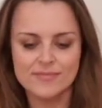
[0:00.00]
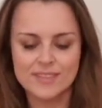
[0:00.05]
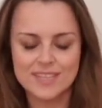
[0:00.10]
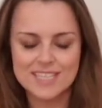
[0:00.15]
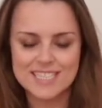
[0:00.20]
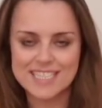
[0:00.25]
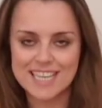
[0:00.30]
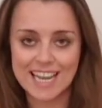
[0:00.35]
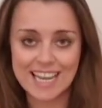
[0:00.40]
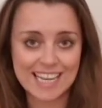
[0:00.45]

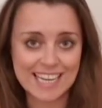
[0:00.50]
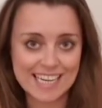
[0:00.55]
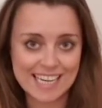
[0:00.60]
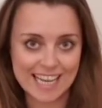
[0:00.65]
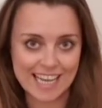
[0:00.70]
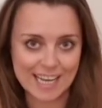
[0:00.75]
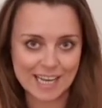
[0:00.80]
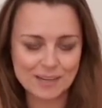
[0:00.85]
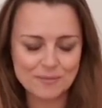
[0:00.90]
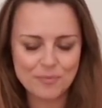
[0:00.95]

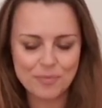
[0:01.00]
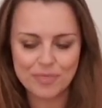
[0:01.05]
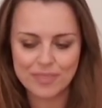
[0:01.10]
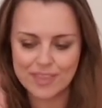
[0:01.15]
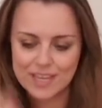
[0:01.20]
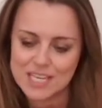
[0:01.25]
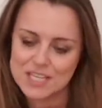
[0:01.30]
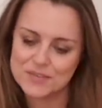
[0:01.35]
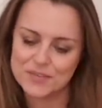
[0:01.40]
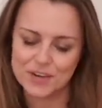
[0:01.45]
Secondly,
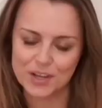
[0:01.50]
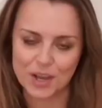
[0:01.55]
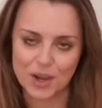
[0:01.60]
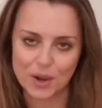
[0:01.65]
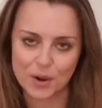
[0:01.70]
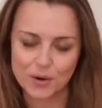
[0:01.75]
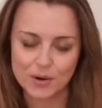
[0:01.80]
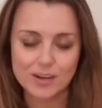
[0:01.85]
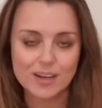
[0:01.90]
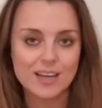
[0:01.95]
this
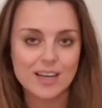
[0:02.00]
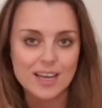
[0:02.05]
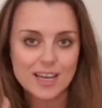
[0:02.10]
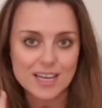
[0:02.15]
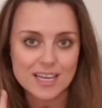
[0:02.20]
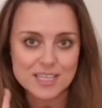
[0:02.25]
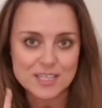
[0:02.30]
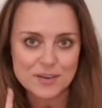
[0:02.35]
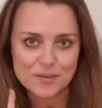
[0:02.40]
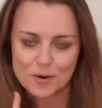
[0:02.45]
video
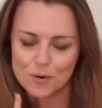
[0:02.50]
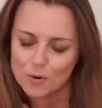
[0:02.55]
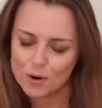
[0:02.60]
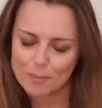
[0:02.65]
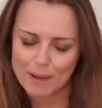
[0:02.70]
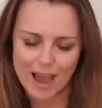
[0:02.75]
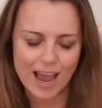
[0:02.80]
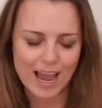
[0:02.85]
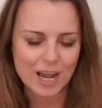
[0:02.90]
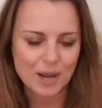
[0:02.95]
is all
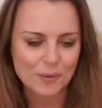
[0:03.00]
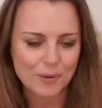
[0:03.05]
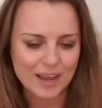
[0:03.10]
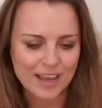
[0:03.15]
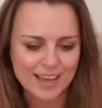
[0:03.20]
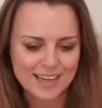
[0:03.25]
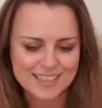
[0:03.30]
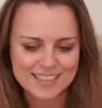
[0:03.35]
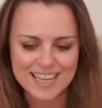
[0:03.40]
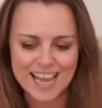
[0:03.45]
about
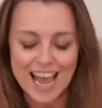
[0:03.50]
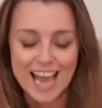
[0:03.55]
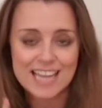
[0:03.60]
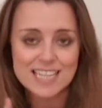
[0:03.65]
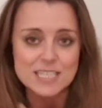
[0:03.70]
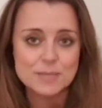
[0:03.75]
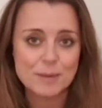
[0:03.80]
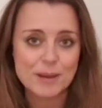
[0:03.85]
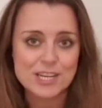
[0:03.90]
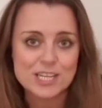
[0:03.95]
Halloween
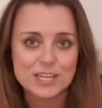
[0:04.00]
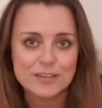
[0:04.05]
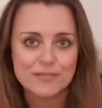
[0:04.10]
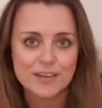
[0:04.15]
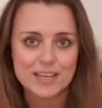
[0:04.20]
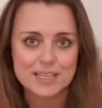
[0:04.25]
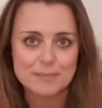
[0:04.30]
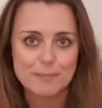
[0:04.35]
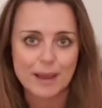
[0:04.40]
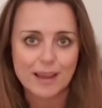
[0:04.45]
and special
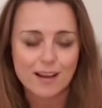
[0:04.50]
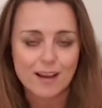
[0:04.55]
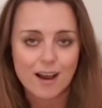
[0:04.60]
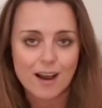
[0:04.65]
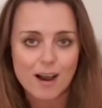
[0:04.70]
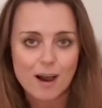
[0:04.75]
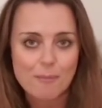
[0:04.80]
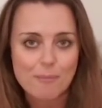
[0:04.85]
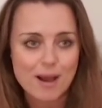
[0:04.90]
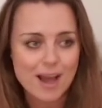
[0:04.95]
effects
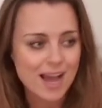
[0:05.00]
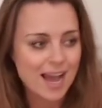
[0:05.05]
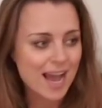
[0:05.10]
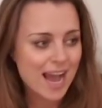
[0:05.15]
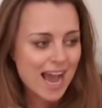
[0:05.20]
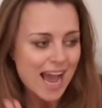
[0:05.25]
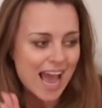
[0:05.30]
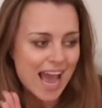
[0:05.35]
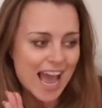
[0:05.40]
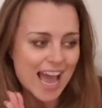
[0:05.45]
makeup,
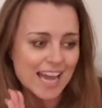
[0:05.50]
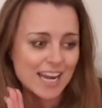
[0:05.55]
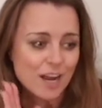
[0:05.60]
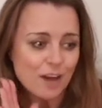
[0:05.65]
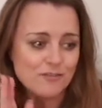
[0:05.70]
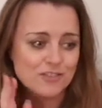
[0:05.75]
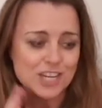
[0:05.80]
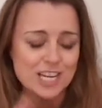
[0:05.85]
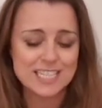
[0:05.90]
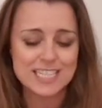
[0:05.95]
and
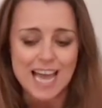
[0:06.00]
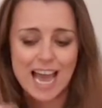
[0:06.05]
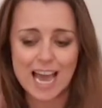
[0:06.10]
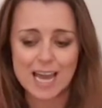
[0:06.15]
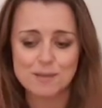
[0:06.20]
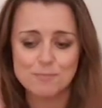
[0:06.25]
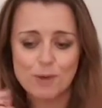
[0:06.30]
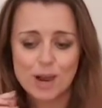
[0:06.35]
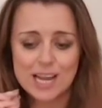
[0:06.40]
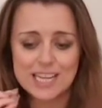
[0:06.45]
I've just
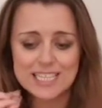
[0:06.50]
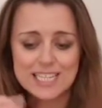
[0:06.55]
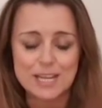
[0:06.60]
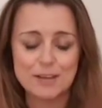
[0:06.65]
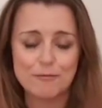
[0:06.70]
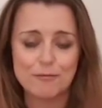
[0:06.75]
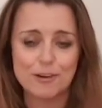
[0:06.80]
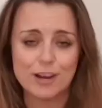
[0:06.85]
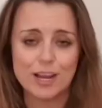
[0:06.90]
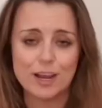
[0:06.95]
had my
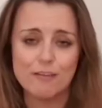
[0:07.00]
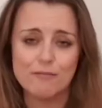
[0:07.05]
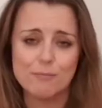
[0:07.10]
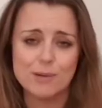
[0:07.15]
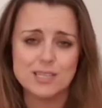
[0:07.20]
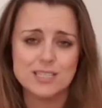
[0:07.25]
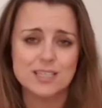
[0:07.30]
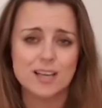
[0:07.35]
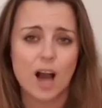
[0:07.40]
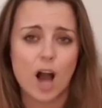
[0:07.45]
delivery of my
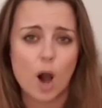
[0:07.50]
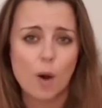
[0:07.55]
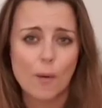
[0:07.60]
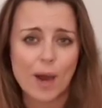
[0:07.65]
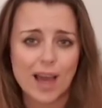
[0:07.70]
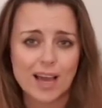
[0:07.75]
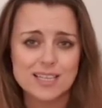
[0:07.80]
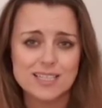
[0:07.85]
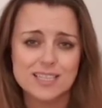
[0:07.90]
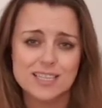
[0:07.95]
scar
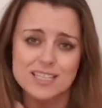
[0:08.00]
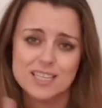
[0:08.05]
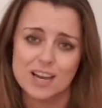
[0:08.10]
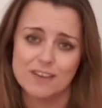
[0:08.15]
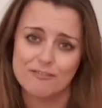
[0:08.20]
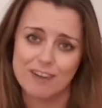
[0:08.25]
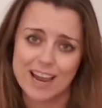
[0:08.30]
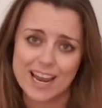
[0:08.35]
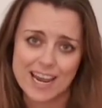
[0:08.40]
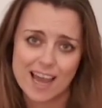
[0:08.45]
wax because I
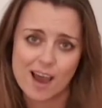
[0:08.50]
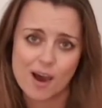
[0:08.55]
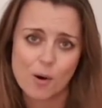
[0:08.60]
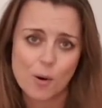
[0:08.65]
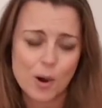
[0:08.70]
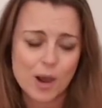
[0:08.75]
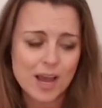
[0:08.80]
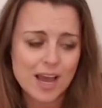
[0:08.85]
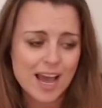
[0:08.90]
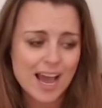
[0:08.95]
ran
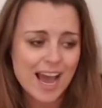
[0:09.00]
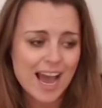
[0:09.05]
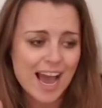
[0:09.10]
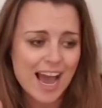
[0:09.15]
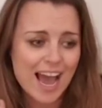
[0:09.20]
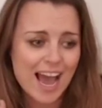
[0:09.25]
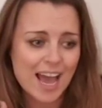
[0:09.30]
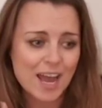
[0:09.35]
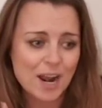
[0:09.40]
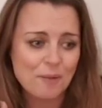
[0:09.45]
out,
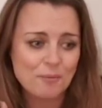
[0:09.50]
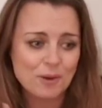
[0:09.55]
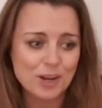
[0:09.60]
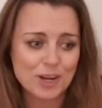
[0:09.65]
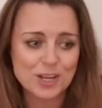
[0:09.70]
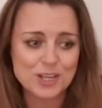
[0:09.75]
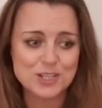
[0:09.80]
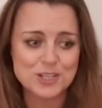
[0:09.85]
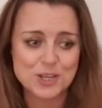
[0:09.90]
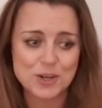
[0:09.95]
and I'm
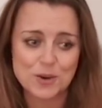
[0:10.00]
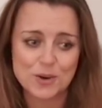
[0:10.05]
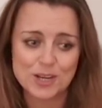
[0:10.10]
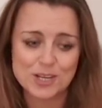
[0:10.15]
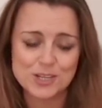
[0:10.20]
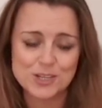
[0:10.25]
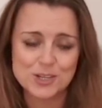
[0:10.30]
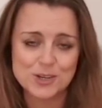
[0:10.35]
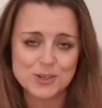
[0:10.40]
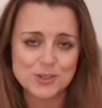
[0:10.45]
gonna do a
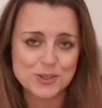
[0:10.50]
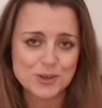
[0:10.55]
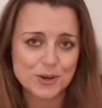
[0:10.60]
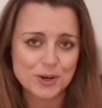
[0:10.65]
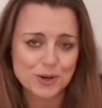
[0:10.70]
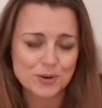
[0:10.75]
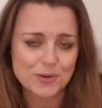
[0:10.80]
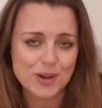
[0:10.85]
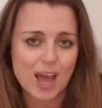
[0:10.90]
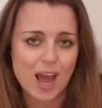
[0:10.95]

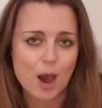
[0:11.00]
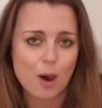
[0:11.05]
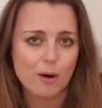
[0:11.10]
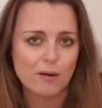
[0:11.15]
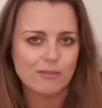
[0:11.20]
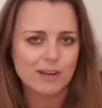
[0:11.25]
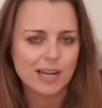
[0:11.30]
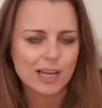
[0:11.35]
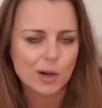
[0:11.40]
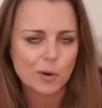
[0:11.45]
tutorial now, a
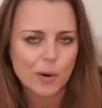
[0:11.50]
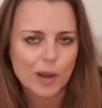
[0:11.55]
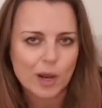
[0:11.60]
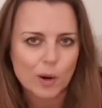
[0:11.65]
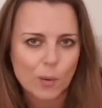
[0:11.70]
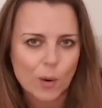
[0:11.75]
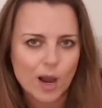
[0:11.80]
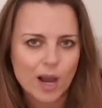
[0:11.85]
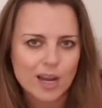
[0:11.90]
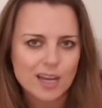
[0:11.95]
really quick
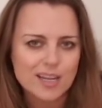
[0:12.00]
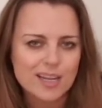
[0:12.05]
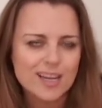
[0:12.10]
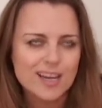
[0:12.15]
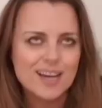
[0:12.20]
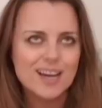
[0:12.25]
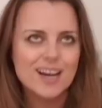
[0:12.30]
one